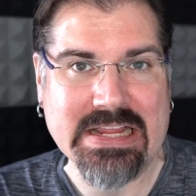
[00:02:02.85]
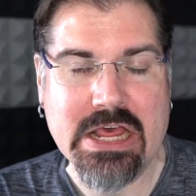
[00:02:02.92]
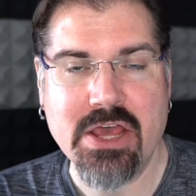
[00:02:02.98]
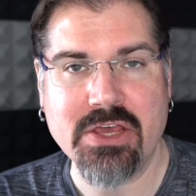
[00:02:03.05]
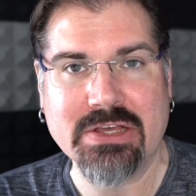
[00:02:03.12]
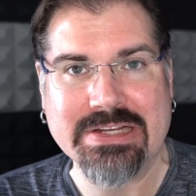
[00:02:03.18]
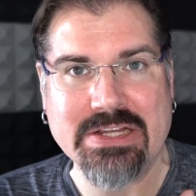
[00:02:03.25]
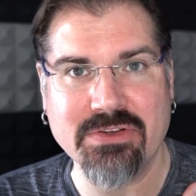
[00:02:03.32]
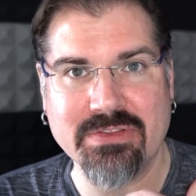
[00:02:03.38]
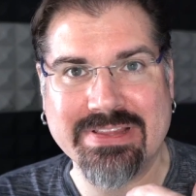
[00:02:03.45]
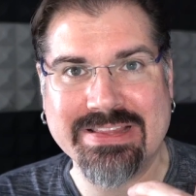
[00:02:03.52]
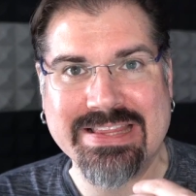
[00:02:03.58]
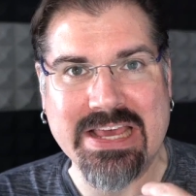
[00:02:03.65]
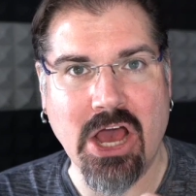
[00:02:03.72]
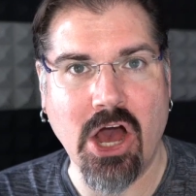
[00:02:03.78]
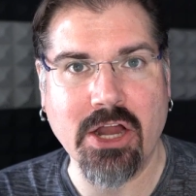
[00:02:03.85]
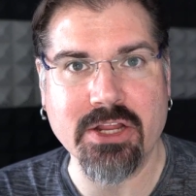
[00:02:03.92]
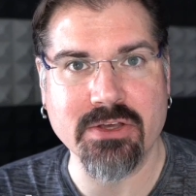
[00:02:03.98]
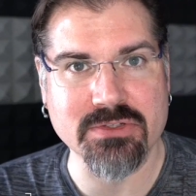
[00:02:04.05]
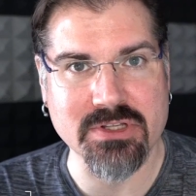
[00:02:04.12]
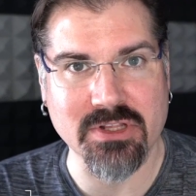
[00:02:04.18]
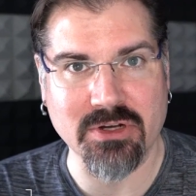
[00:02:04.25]
You can hear that the audio
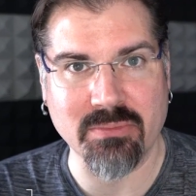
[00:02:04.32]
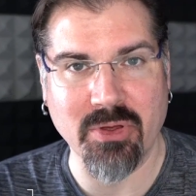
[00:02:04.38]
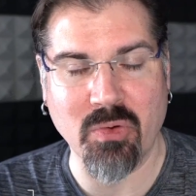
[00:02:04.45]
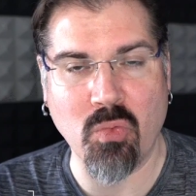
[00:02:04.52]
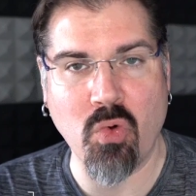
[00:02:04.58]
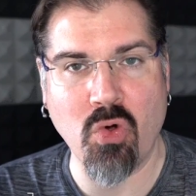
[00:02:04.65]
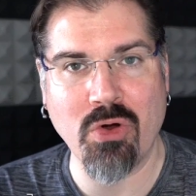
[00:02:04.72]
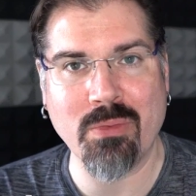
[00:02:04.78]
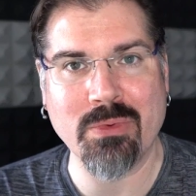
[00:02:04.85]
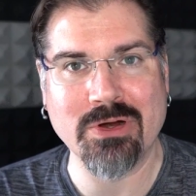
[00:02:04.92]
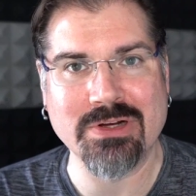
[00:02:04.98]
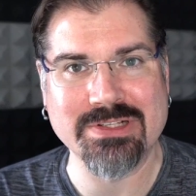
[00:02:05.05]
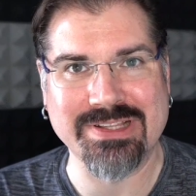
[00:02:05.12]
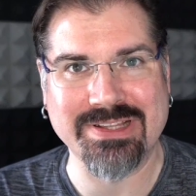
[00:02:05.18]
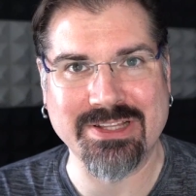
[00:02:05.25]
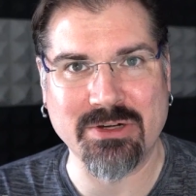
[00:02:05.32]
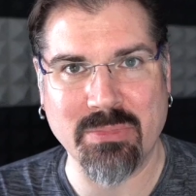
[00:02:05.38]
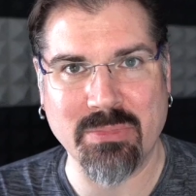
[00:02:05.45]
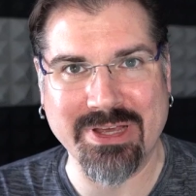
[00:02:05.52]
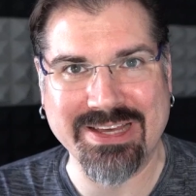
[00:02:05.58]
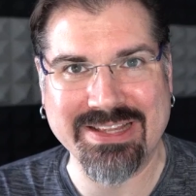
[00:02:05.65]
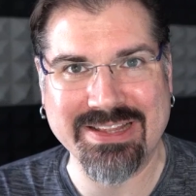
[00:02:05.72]
is a little bit warmer, it's a little
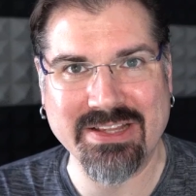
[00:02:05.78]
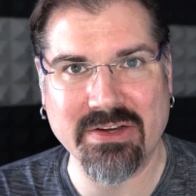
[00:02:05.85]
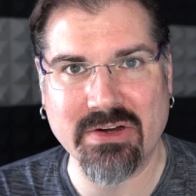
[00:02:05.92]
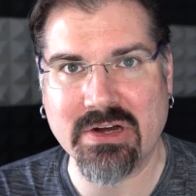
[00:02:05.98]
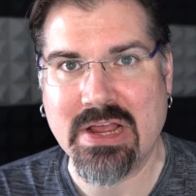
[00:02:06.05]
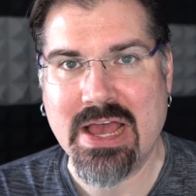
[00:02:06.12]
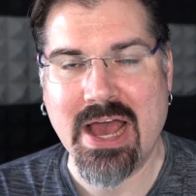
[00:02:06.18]
clearer.